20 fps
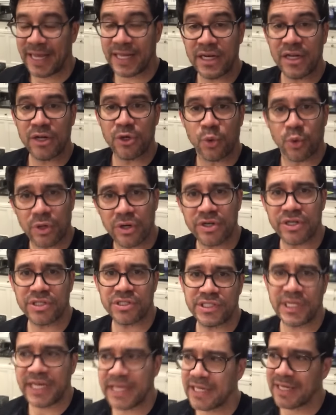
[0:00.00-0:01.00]
And in order
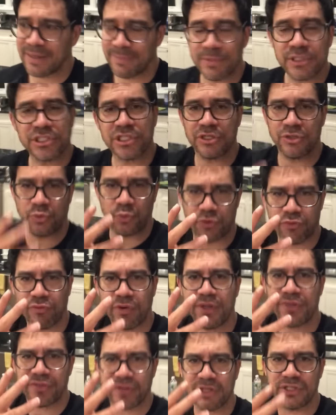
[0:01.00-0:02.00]
to take it, I'm going to tell you
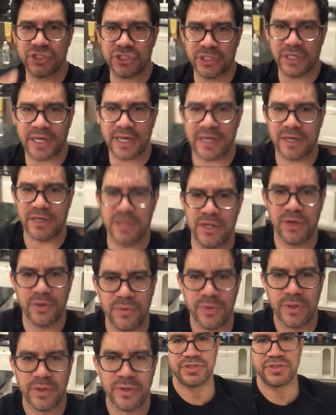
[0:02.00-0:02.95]
three things you got to know.